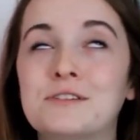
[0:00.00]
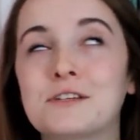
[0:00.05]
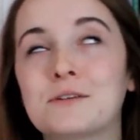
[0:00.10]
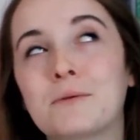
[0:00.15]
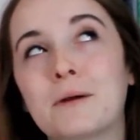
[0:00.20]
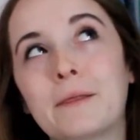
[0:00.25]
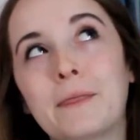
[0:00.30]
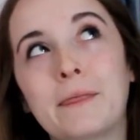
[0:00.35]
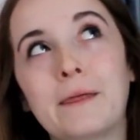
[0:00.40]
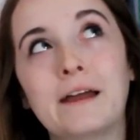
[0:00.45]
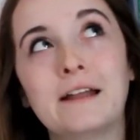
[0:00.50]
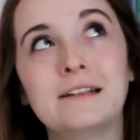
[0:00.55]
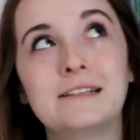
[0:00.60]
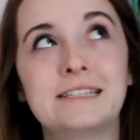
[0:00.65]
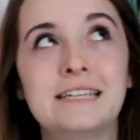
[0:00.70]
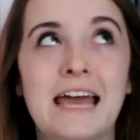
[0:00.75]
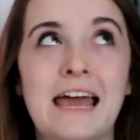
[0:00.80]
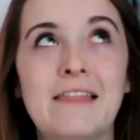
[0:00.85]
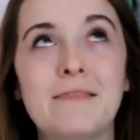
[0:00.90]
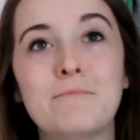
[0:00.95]
they're worth that
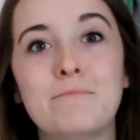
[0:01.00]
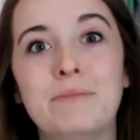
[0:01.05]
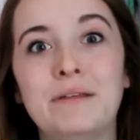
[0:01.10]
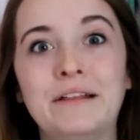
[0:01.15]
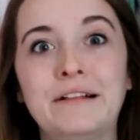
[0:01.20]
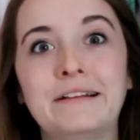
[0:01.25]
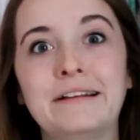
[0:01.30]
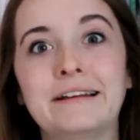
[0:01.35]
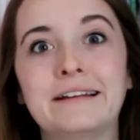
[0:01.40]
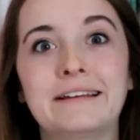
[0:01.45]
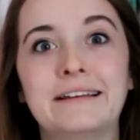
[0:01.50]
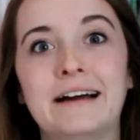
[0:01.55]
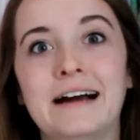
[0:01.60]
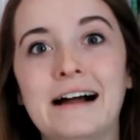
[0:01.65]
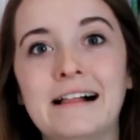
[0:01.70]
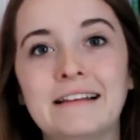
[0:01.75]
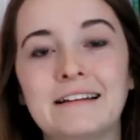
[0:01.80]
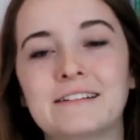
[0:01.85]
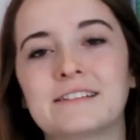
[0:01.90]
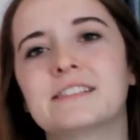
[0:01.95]
$10
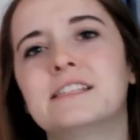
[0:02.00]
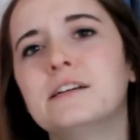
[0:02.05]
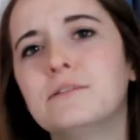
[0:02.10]
billion.